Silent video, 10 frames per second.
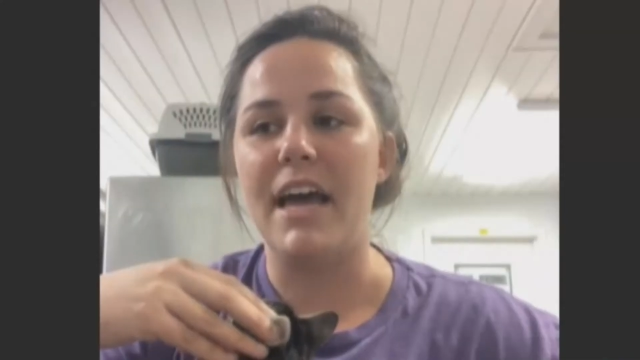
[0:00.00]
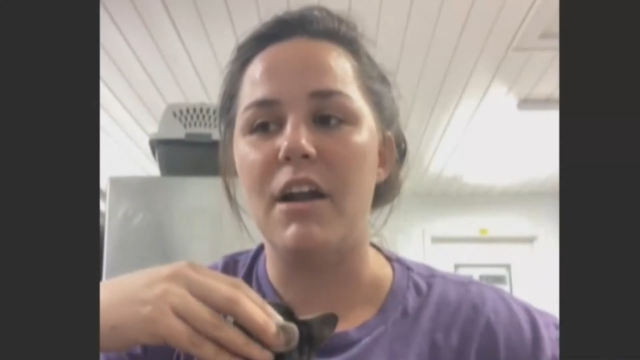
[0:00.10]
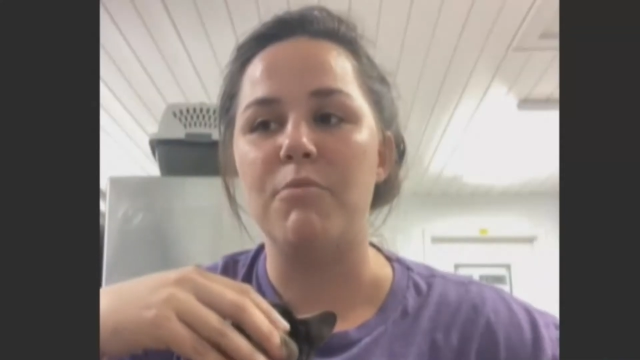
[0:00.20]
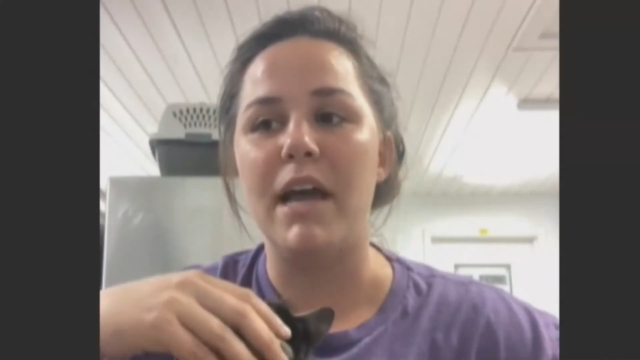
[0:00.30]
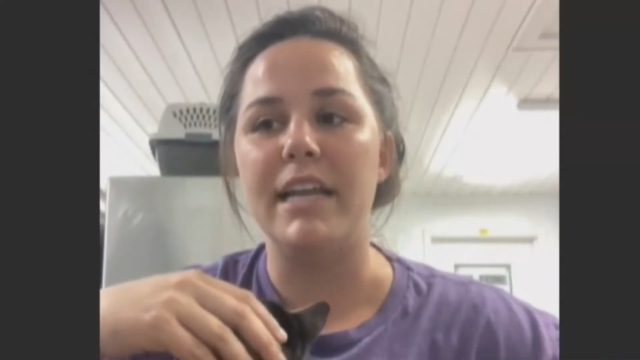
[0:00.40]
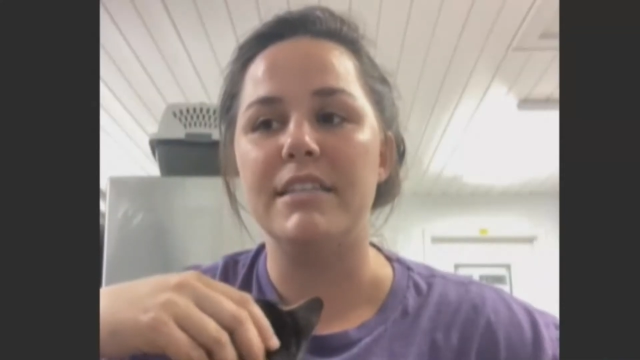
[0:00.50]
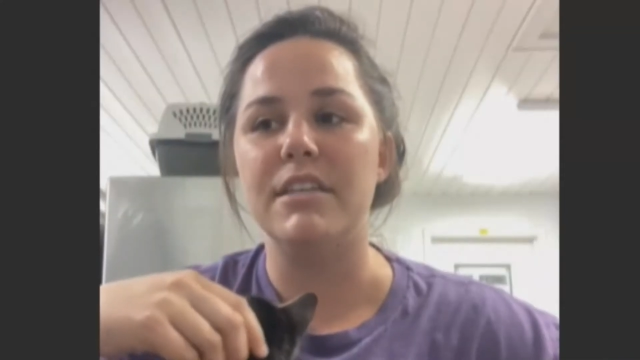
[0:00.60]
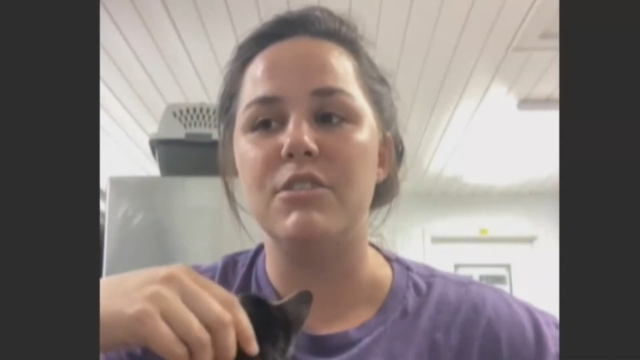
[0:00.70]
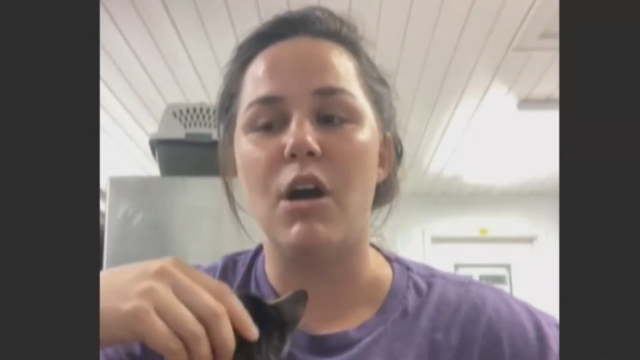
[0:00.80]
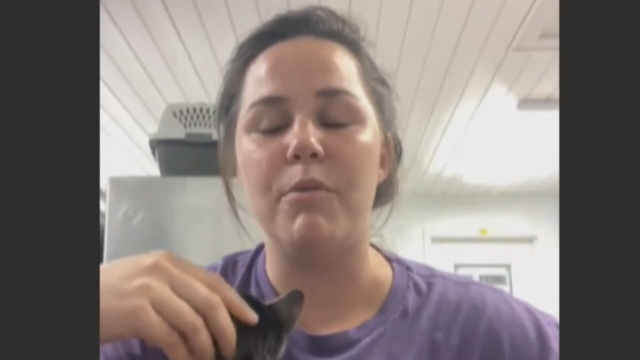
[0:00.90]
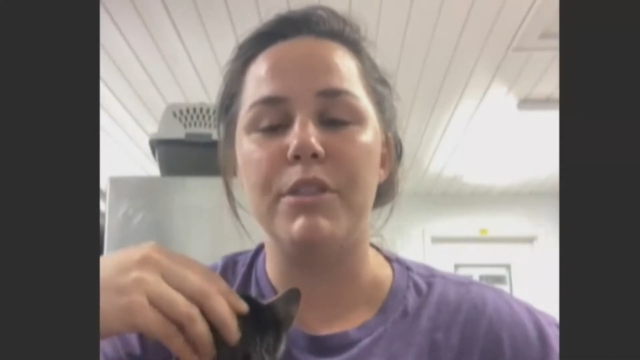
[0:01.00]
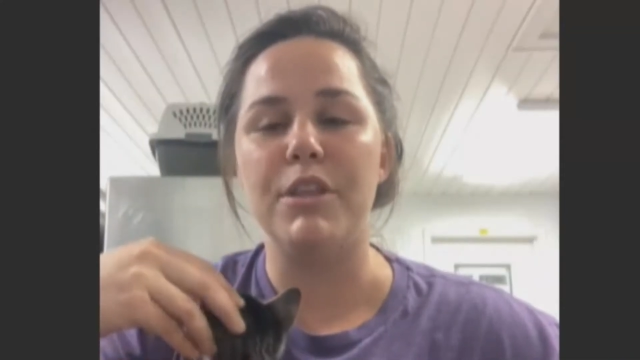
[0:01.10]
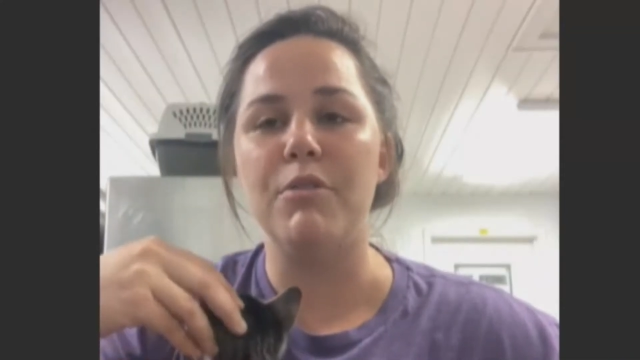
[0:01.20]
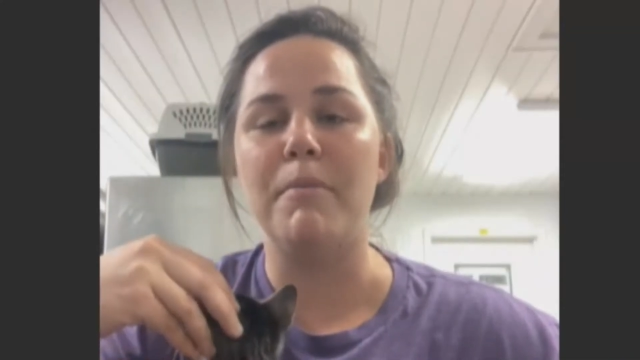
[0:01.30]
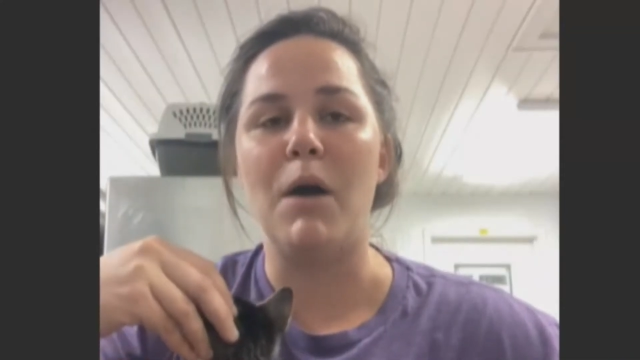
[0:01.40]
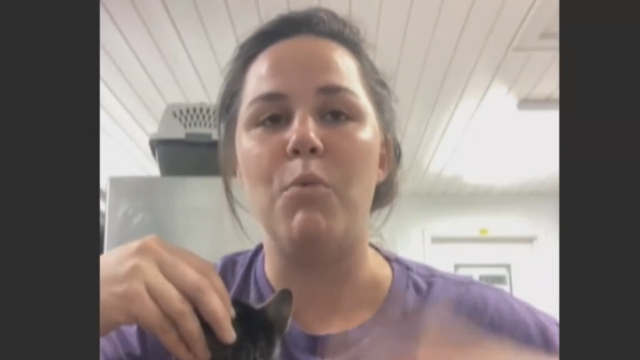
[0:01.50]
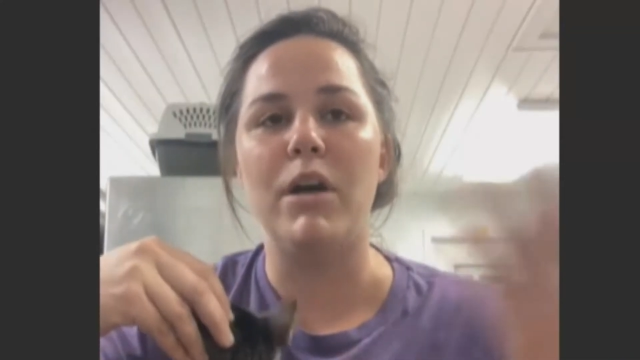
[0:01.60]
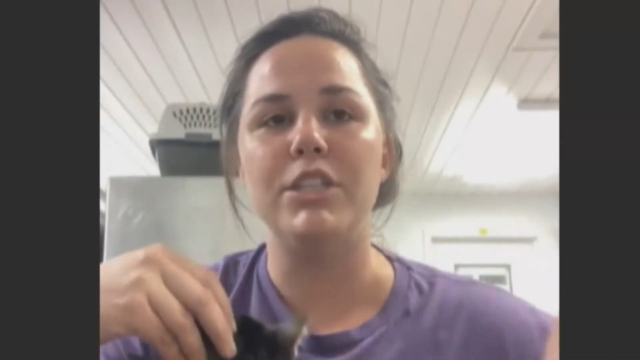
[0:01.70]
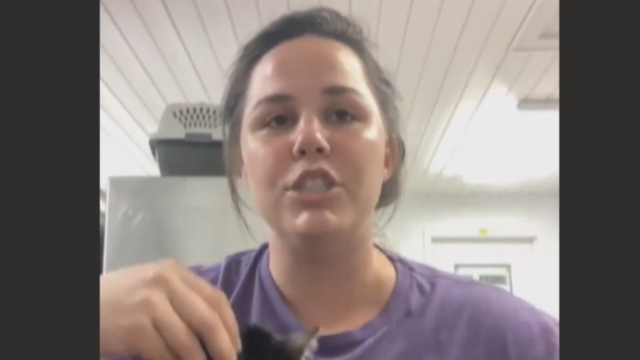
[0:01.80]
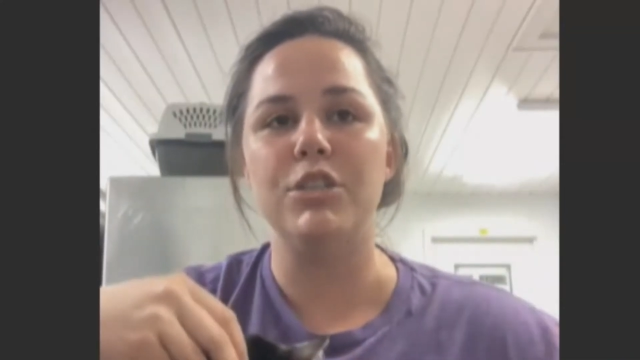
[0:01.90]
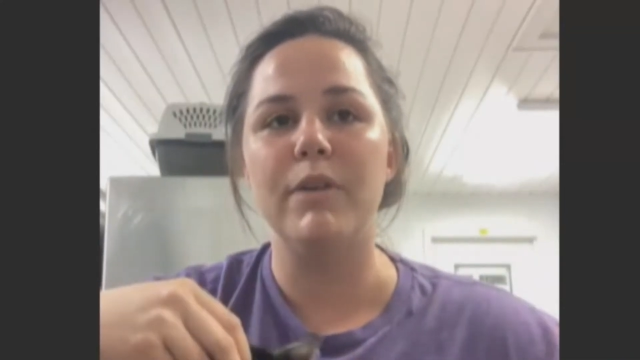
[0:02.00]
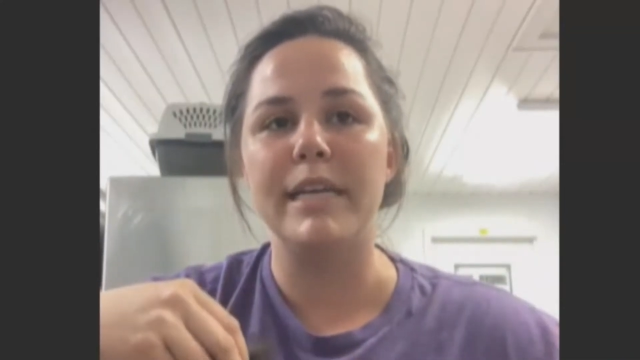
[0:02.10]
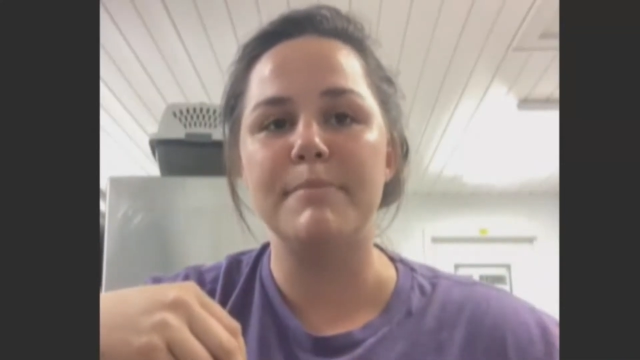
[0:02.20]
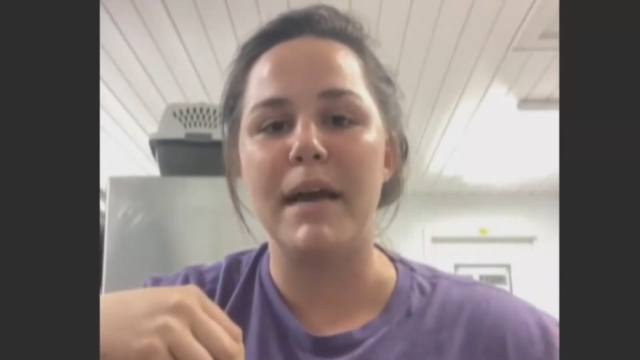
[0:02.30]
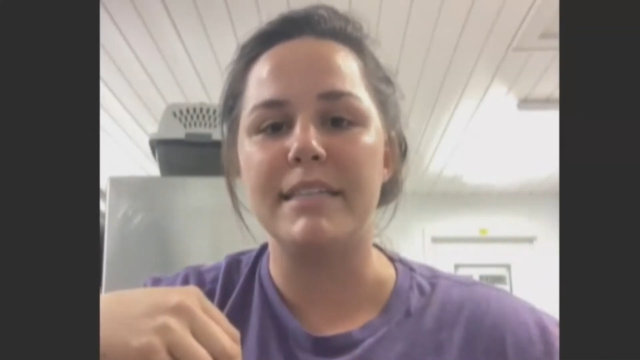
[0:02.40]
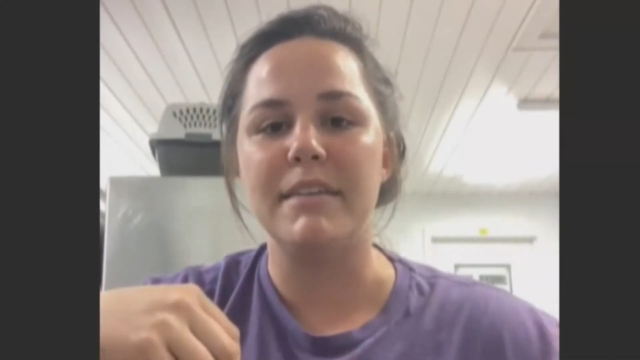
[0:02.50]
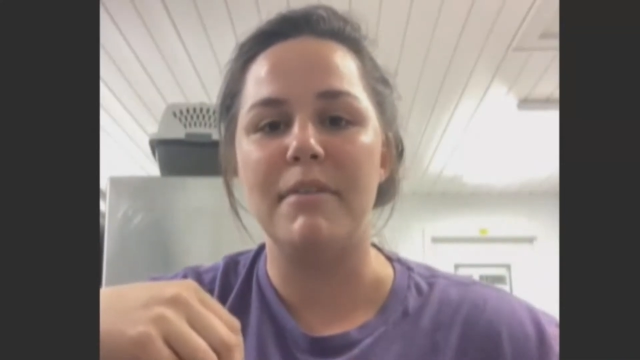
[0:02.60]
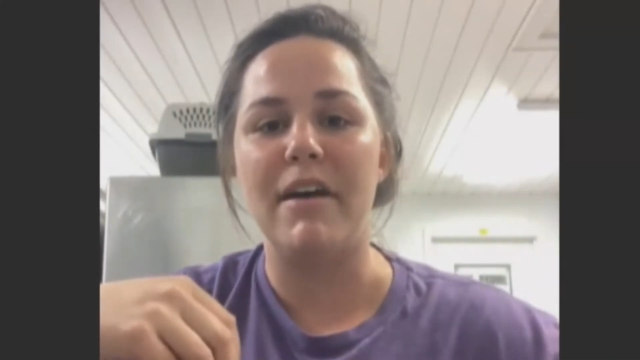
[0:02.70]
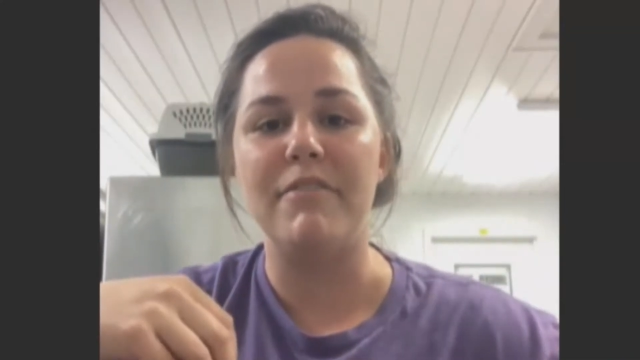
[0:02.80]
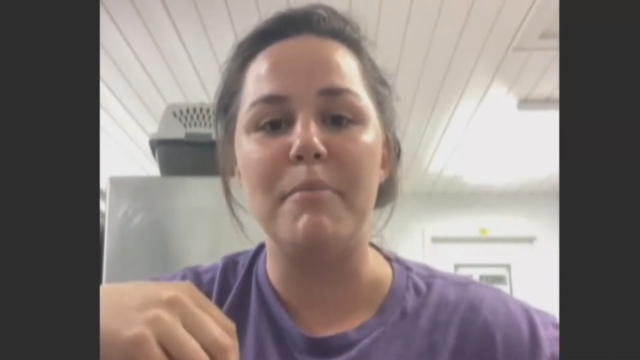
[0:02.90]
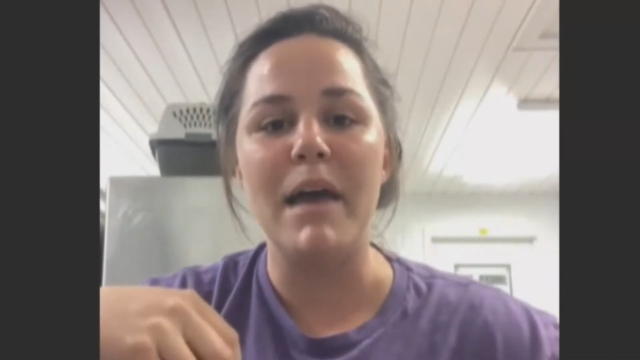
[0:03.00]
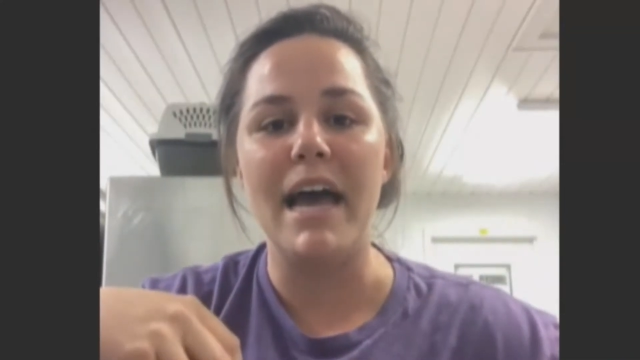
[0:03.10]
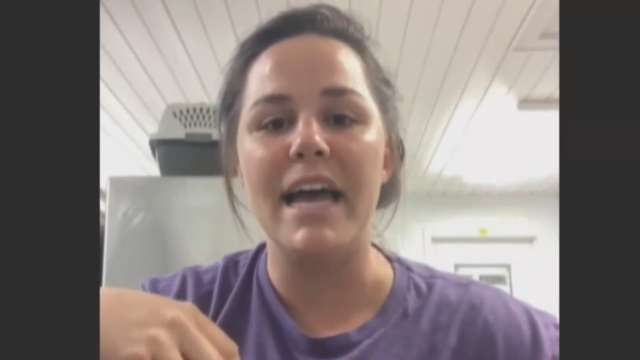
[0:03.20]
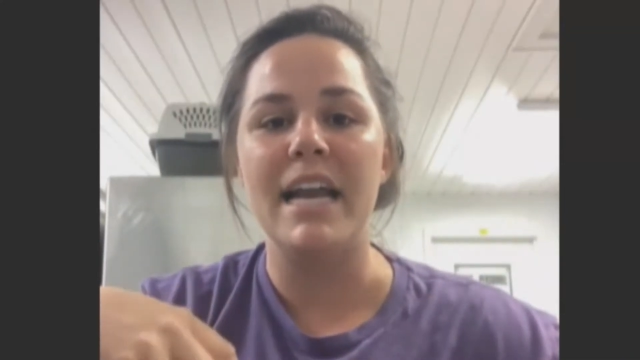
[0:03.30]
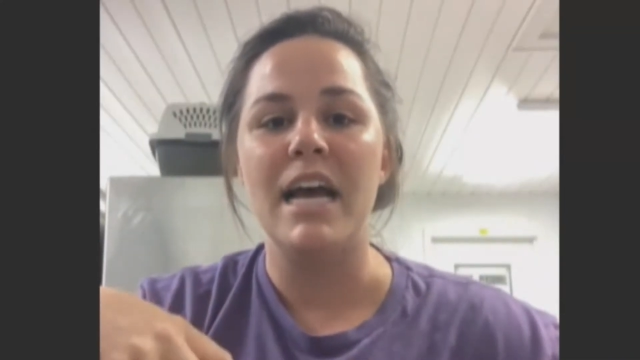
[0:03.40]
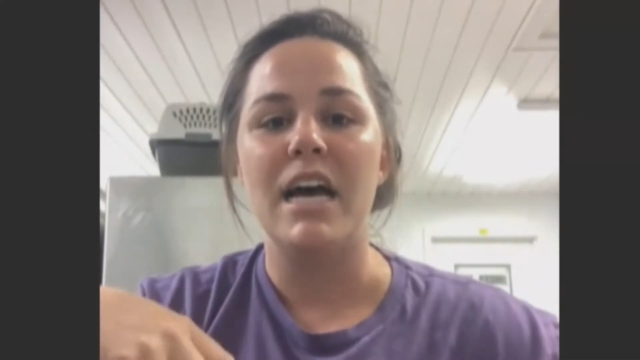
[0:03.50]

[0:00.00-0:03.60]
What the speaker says: are ready to talk with you about what you expect of a pet,